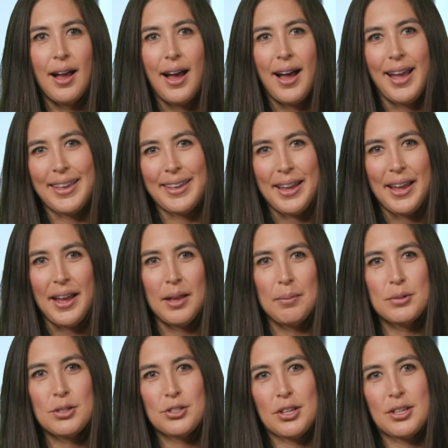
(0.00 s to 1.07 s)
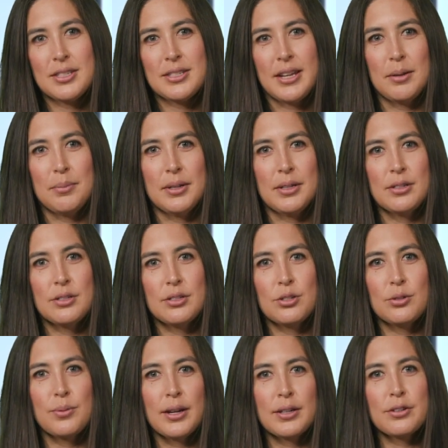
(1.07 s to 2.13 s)
Hi, I'm Michelle Steinman,
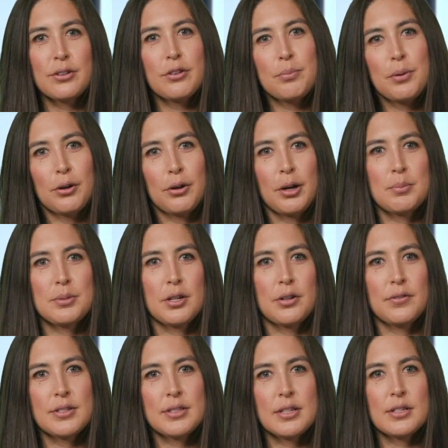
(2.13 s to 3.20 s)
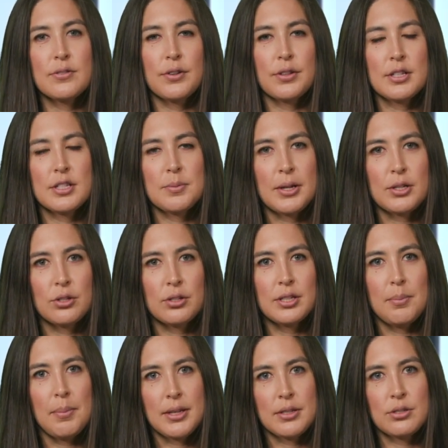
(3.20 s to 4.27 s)
Director of Program Services for the
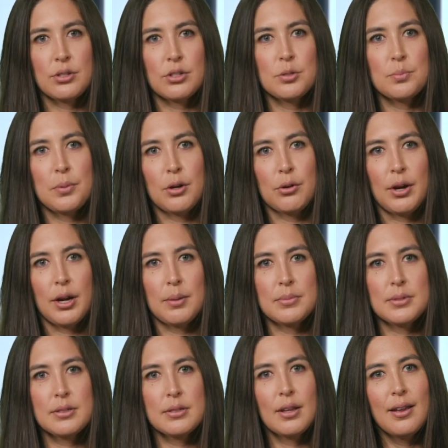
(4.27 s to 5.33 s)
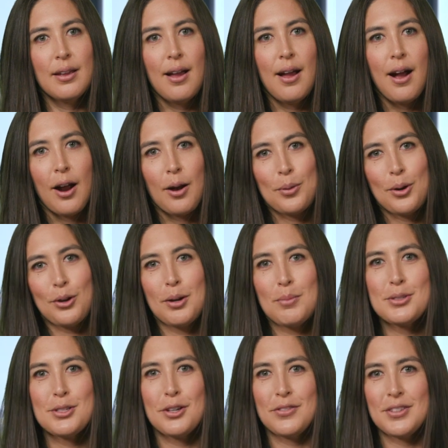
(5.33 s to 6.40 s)
Specialty Masters Programs. Our Program
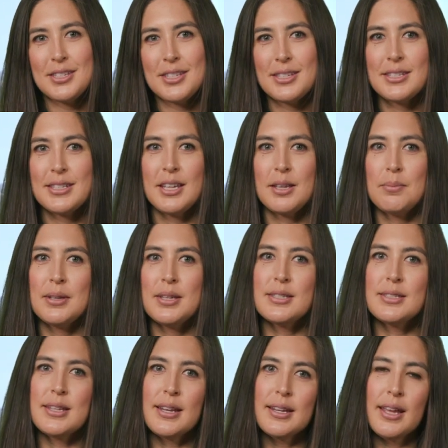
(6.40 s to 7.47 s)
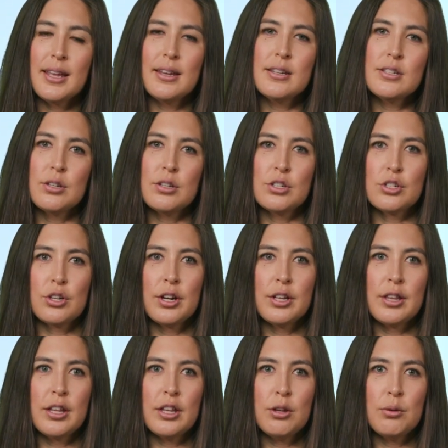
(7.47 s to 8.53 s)
Services team is dedicated to ensuring
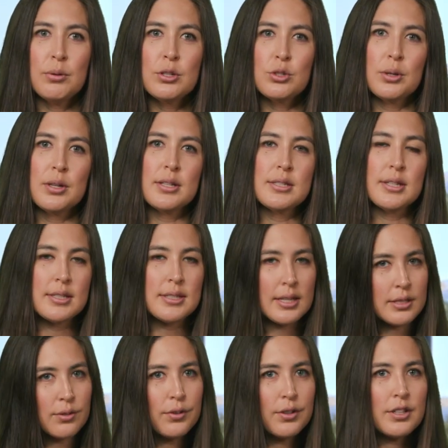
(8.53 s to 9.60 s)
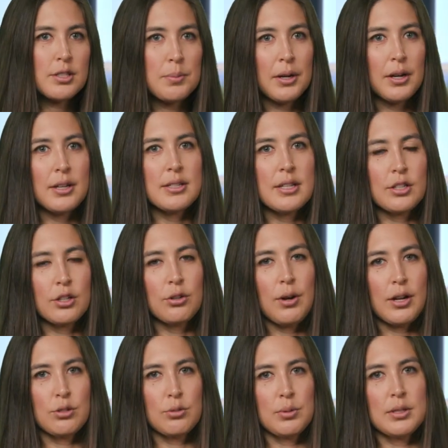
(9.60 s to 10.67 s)
that you enjoy a successful experience as a
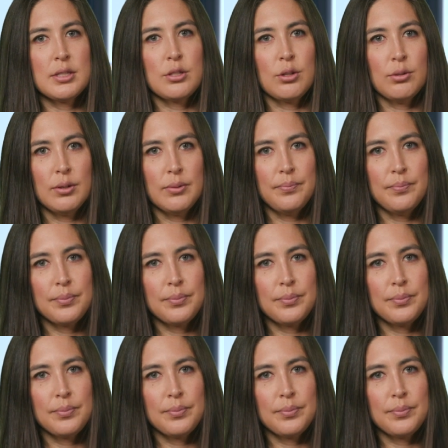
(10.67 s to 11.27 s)
graduate student.